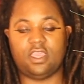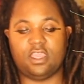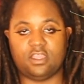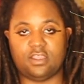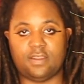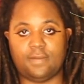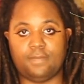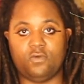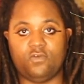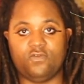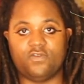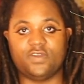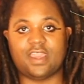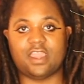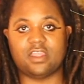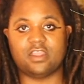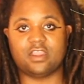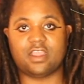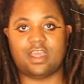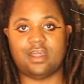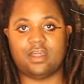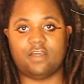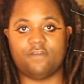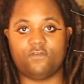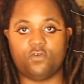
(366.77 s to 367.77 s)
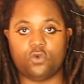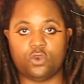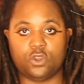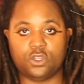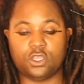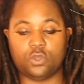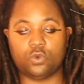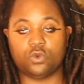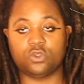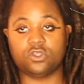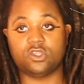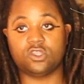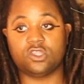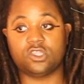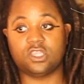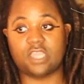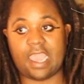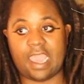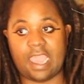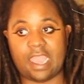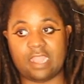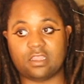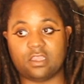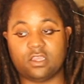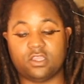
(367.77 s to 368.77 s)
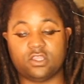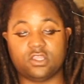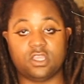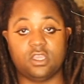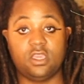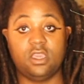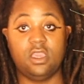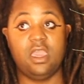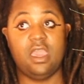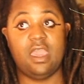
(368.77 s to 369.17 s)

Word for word: to end up moving out of California, which is sad because